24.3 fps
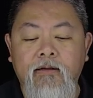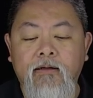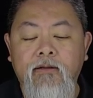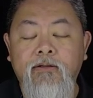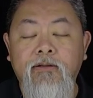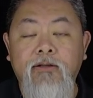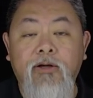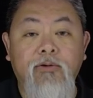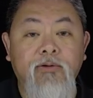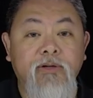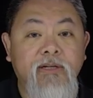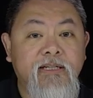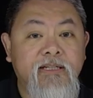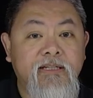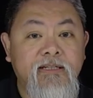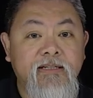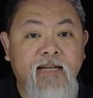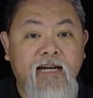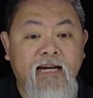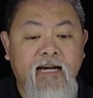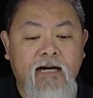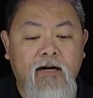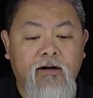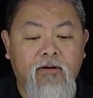Notice
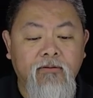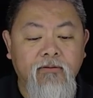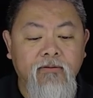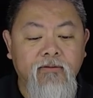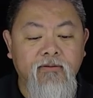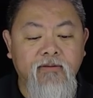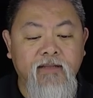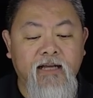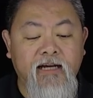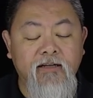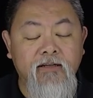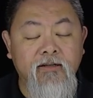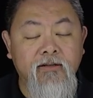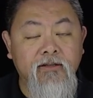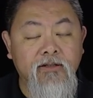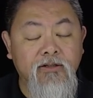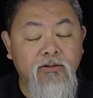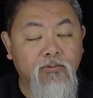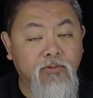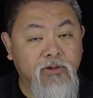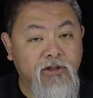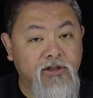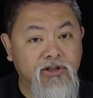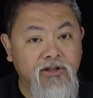now that
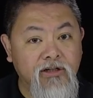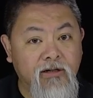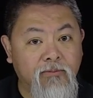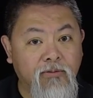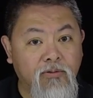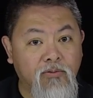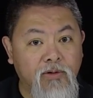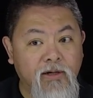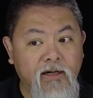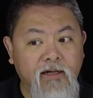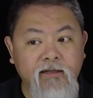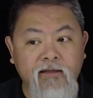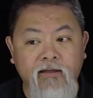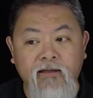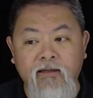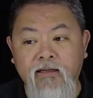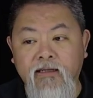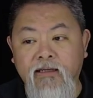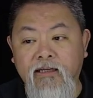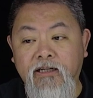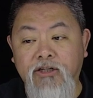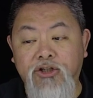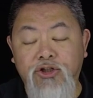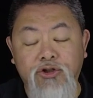switch number one,
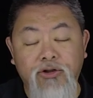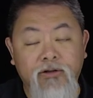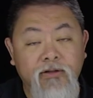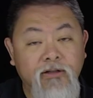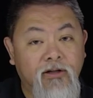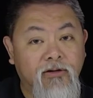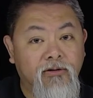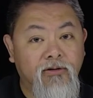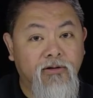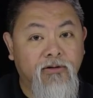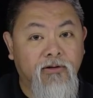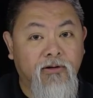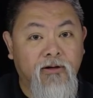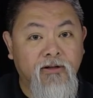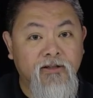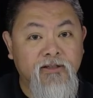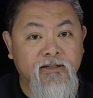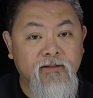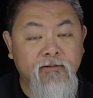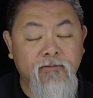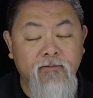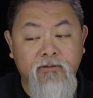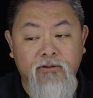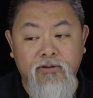it shouldn't go across
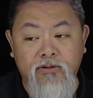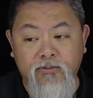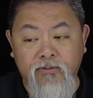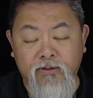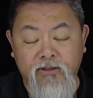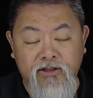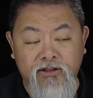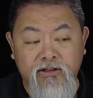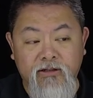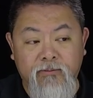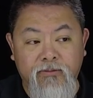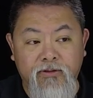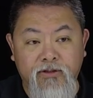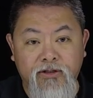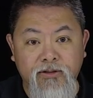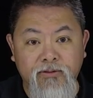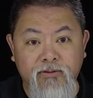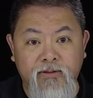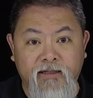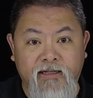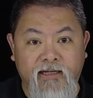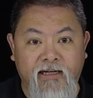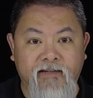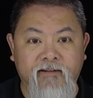to switch number
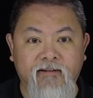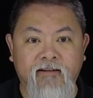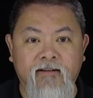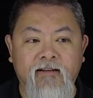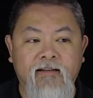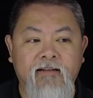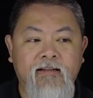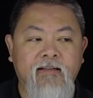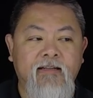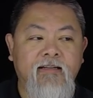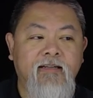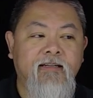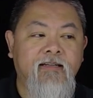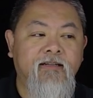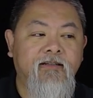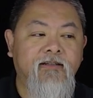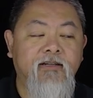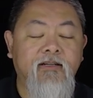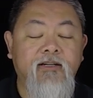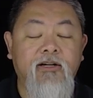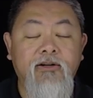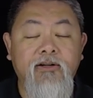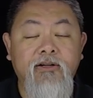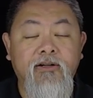two again
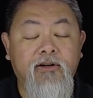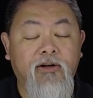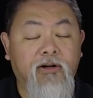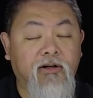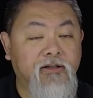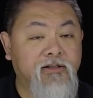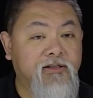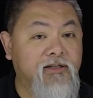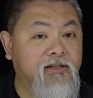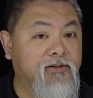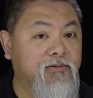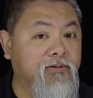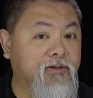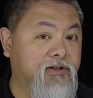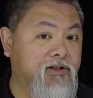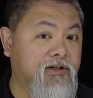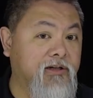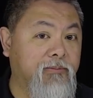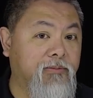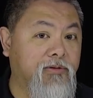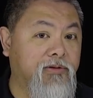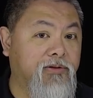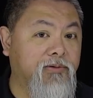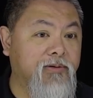to go across to switch
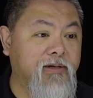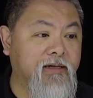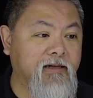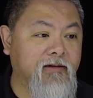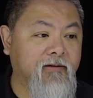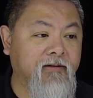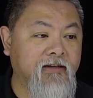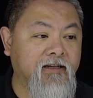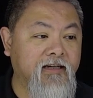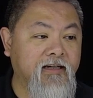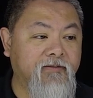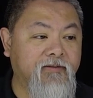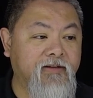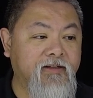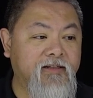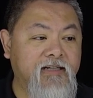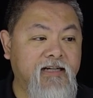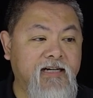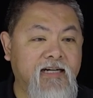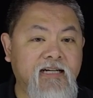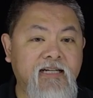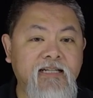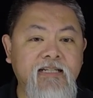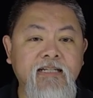number three. If it
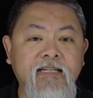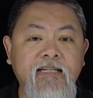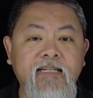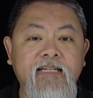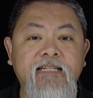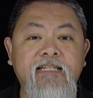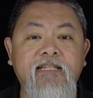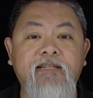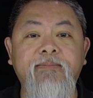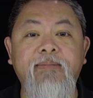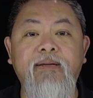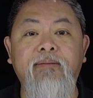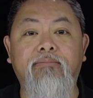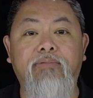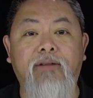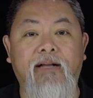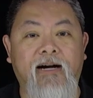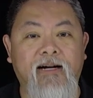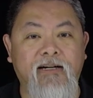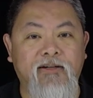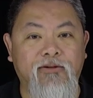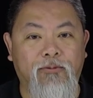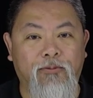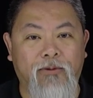does, it's gonna be
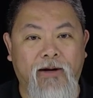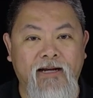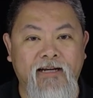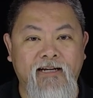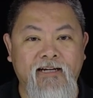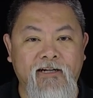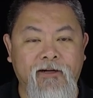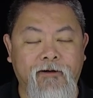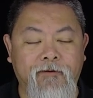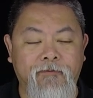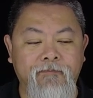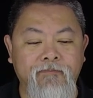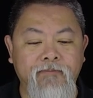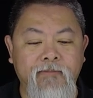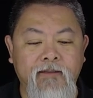blocked right here.